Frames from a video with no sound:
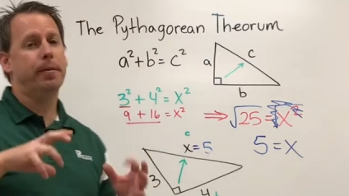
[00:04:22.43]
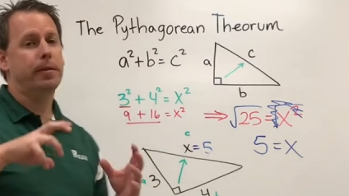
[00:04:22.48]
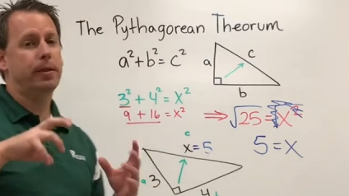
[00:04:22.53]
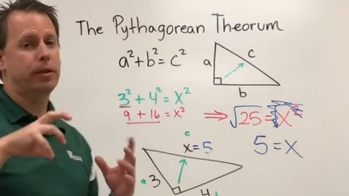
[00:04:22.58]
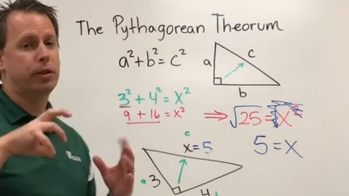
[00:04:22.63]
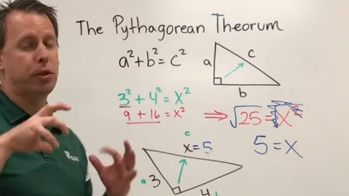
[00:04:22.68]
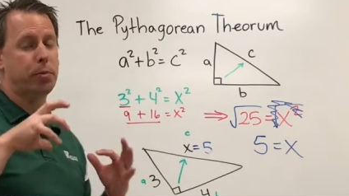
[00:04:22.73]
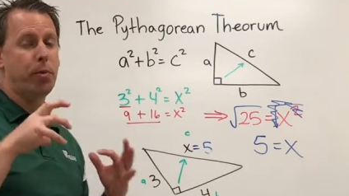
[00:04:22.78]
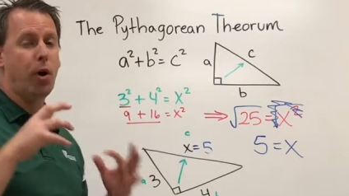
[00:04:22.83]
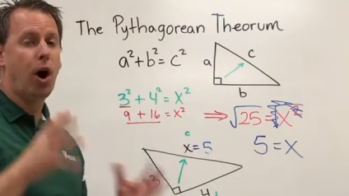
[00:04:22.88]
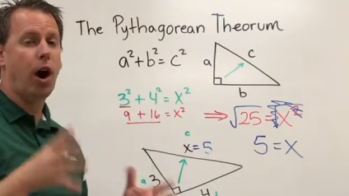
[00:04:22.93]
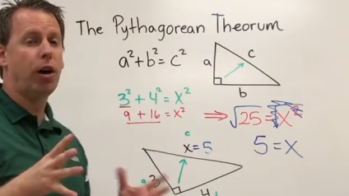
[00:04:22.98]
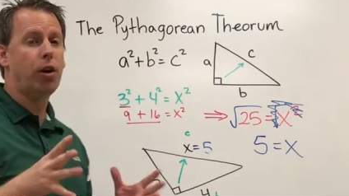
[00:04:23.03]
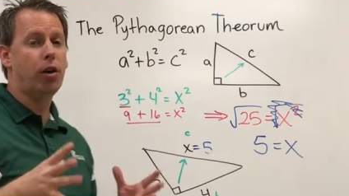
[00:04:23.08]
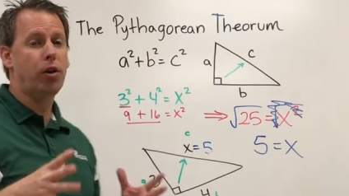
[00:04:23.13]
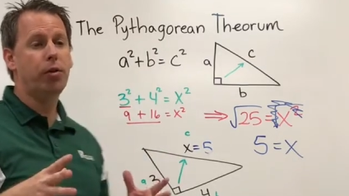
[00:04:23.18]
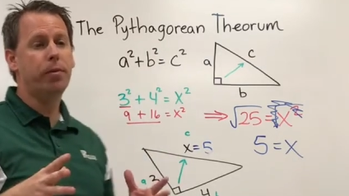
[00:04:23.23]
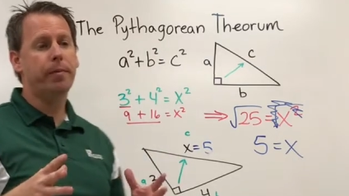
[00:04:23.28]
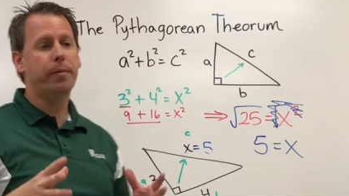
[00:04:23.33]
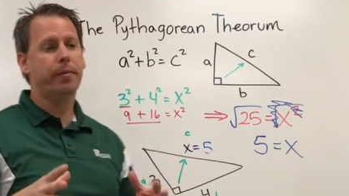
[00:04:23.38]

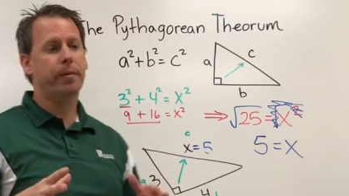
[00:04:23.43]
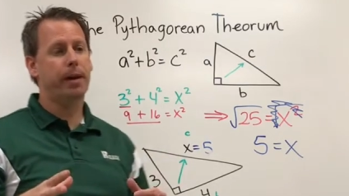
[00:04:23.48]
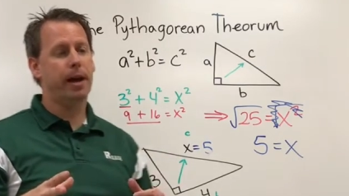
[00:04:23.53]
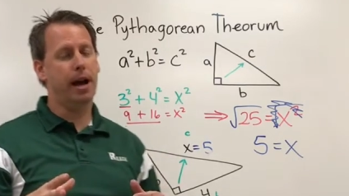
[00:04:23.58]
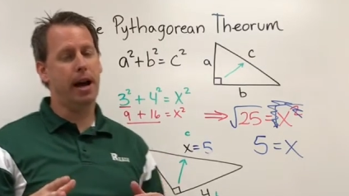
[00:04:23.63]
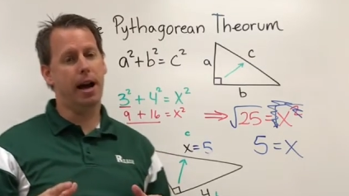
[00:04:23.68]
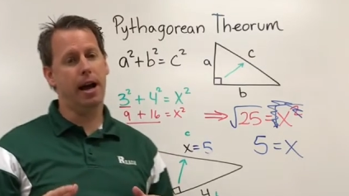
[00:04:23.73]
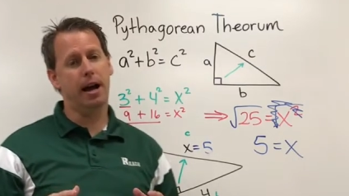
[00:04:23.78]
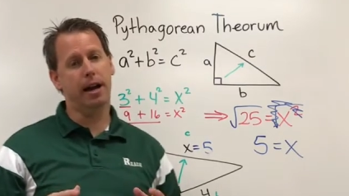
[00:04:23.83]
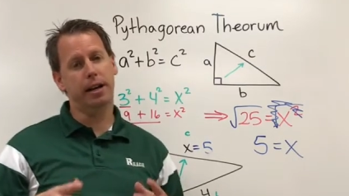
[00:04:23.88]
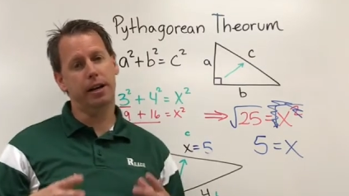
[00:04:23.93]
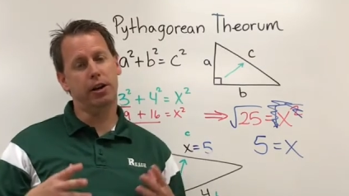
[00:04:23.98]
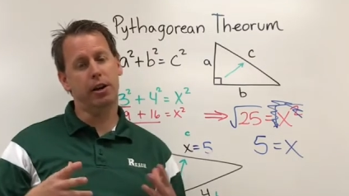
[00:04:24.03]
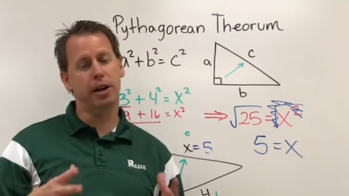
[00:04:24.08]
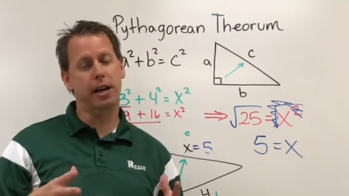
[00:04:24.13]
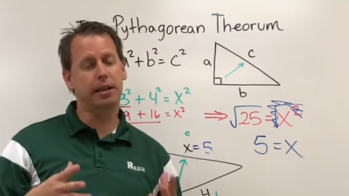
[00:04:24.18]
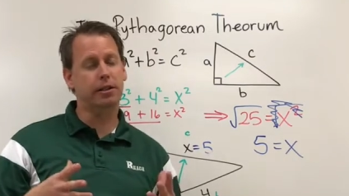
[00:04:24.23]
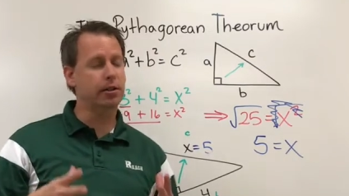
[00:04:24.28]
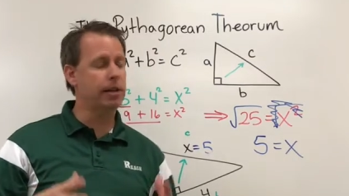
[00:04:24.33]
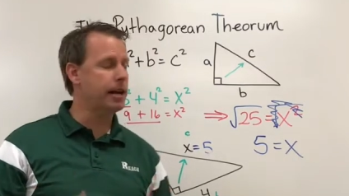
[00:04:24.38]
Tomorrow, in our
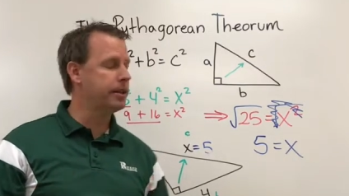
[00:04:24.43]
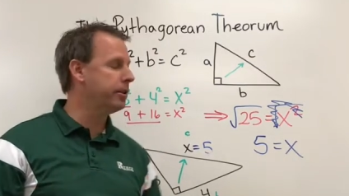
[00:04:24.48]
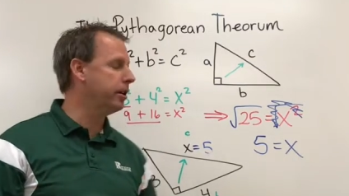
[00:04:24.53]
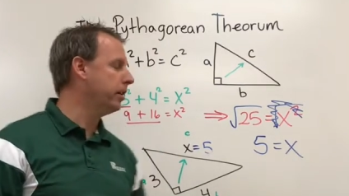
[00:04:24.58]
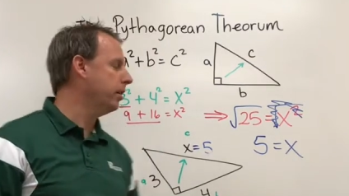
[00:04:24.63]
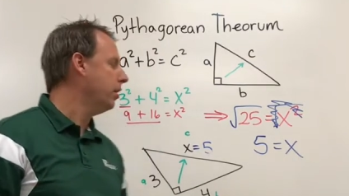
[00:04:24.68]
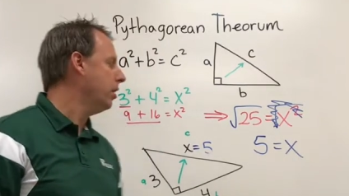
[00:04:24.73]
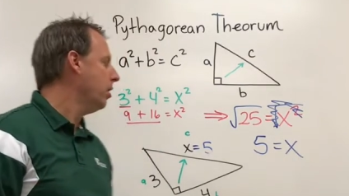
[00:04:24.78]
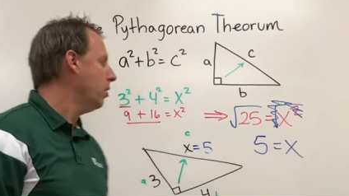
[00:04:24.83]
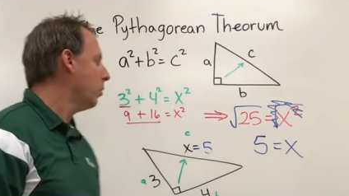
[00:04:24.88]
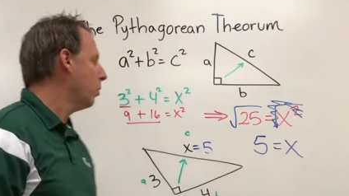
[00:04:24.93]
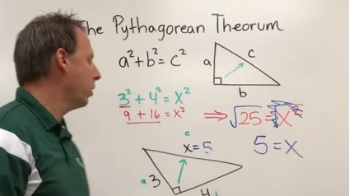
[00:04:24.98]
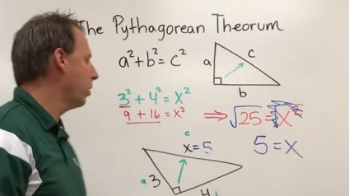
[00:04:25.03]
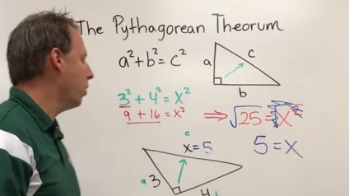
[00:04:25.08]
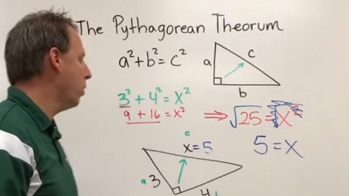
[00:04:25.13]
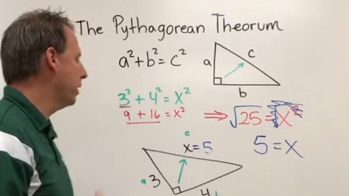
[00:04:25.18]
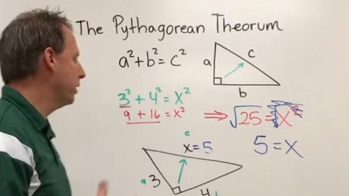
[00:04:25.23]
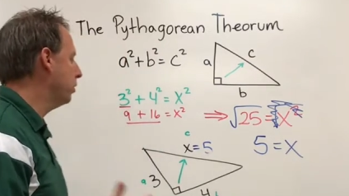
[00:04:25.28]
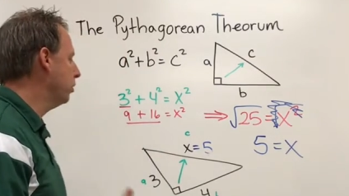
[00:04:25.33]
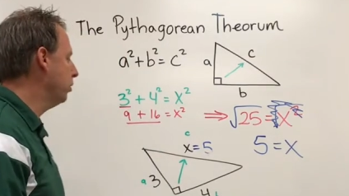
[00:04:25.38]
next lesson, we're
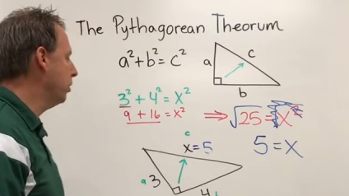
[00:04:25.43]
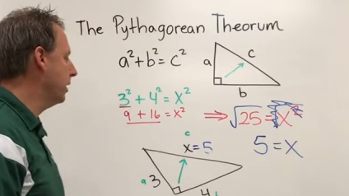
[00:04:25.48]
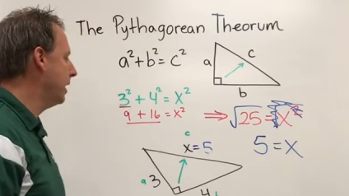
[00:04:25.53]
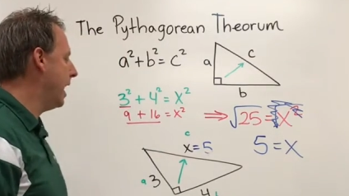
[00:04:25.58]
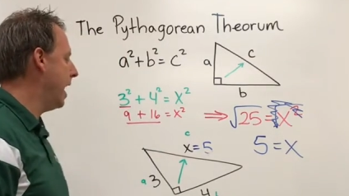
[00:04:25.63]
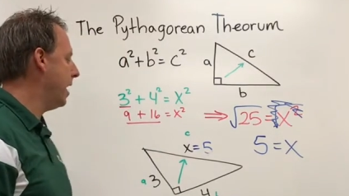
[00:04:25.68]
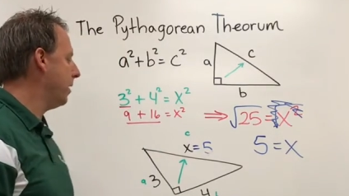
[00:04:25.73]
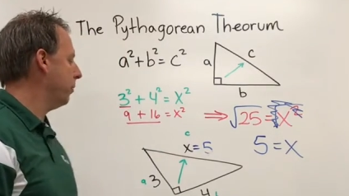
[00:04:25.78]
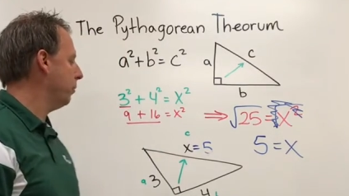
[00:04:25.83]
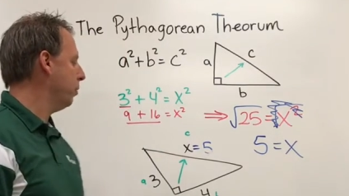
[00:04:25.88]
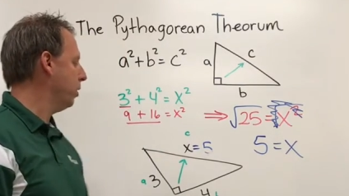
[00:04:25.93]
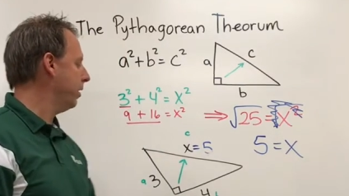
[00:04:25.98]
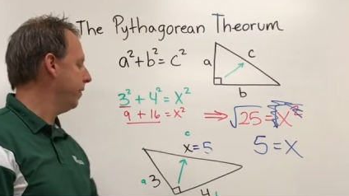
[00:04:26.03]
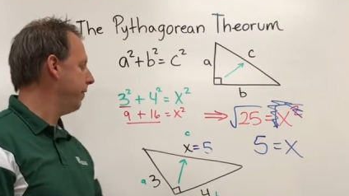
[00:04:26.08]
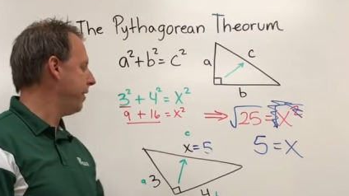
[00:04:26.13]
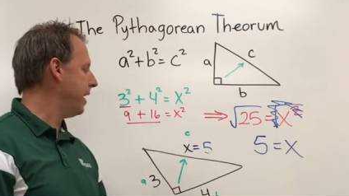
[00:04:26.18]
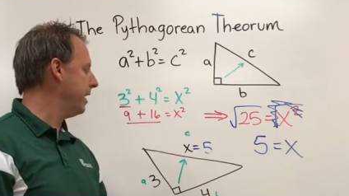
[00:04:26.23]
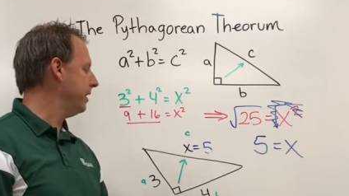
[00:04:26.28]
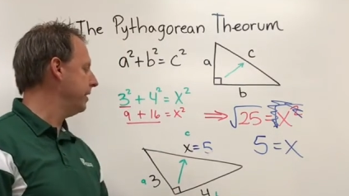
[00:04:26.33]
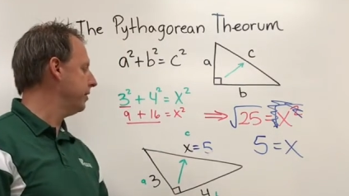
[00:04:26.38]
going to look at what if
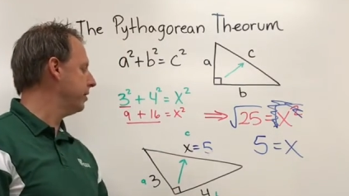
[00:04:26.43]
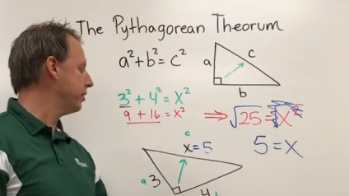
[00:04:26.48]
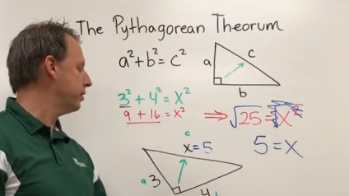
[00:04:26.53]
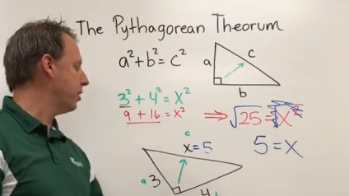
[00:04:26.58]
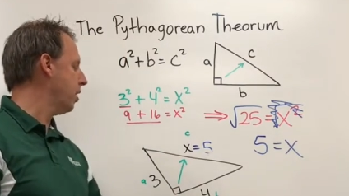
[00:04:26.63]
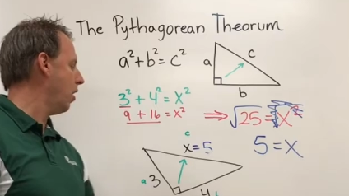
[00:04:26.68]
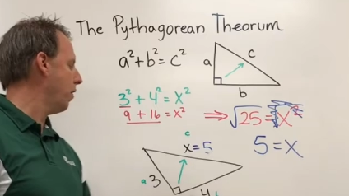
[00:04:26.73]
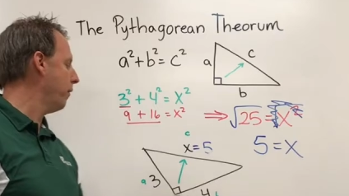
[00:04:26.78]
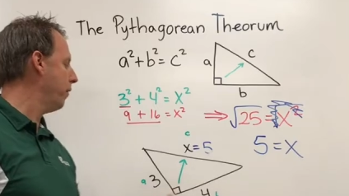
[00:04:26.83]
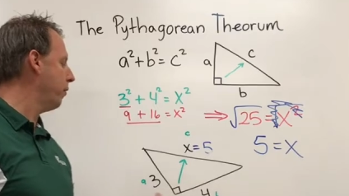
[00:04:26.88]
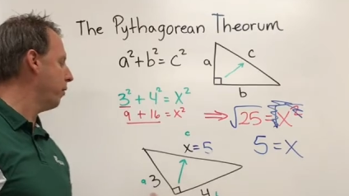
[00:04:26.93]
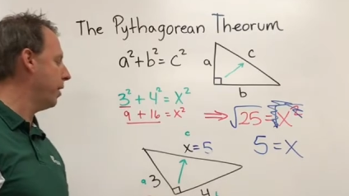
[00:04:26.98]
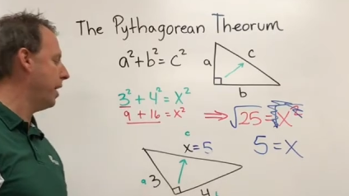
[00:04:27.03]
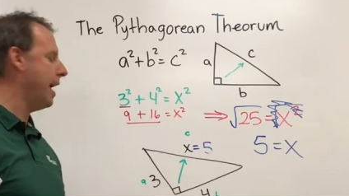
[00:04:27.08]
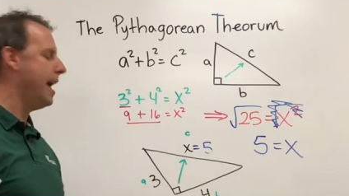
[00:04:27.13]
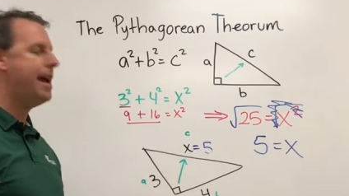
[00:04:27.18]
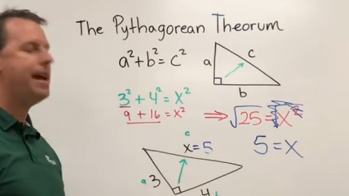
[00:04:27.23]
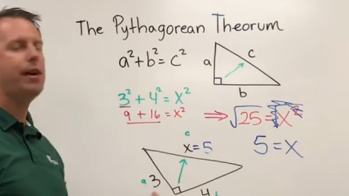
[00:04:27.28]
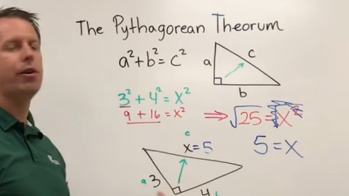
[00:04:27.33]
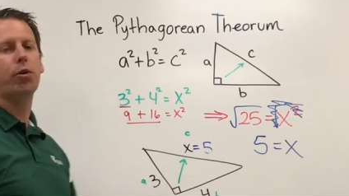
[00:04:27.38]
I need to solve for
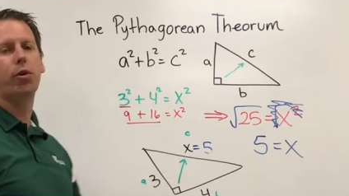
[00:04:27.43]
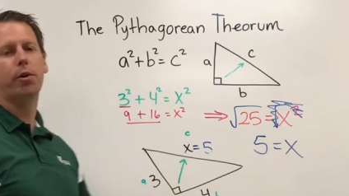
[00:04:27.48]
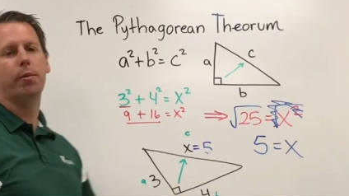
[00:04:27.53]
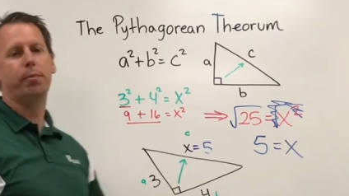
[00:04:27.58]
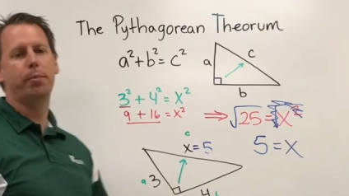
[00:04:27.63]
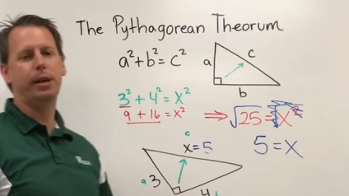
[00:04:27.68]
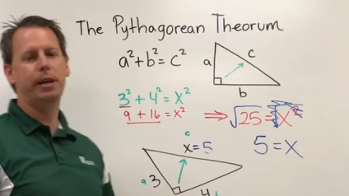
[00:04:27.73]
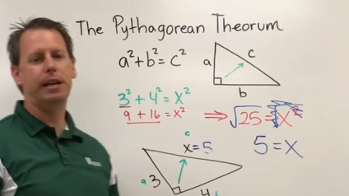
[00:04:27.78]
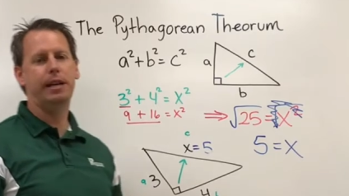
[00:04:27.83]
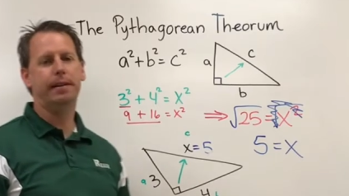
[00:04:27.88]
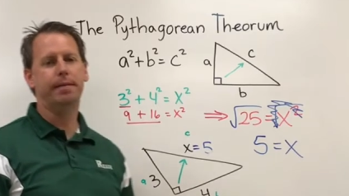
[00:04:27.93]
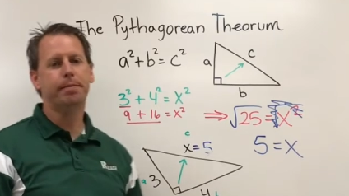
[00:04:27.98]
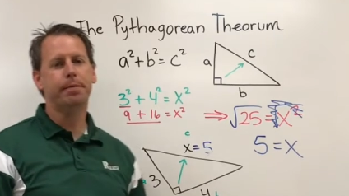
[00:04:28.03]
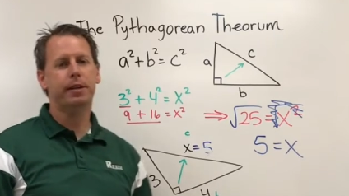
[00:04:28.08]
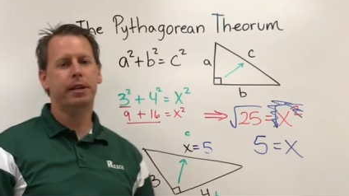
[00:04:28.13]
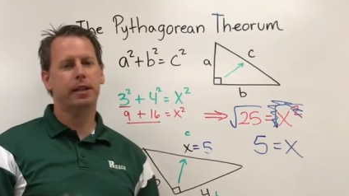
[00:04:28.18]
A or B.